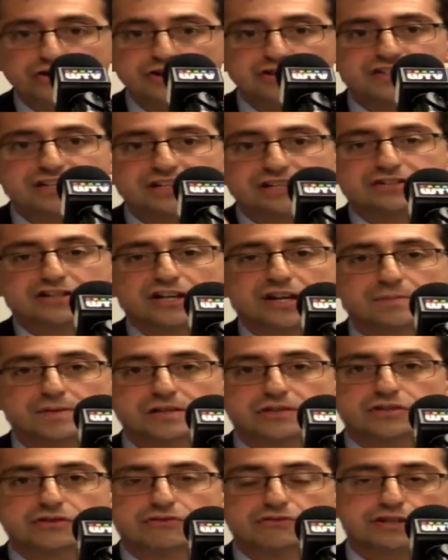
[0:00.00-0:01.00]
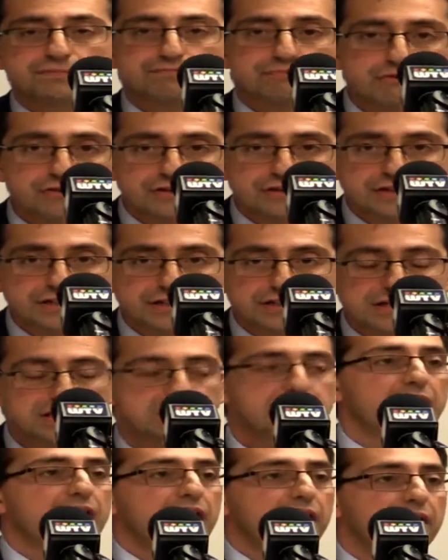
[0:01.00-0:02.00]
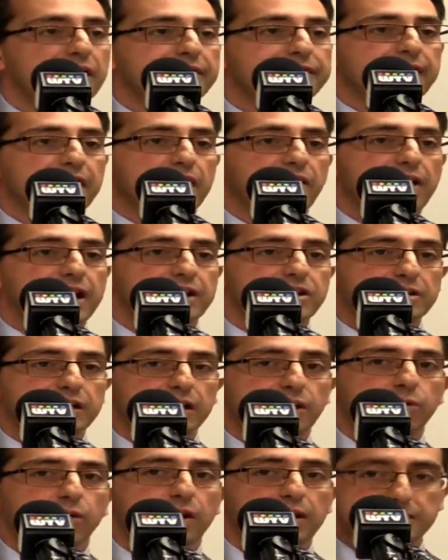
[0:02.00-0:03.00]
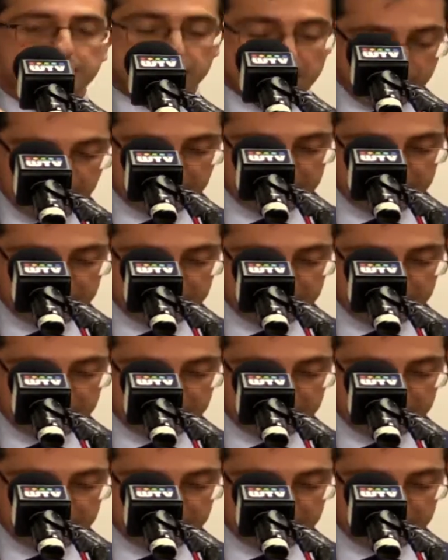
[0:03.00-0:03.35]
in terms of the jurisprudence, I think, are actually quite similar.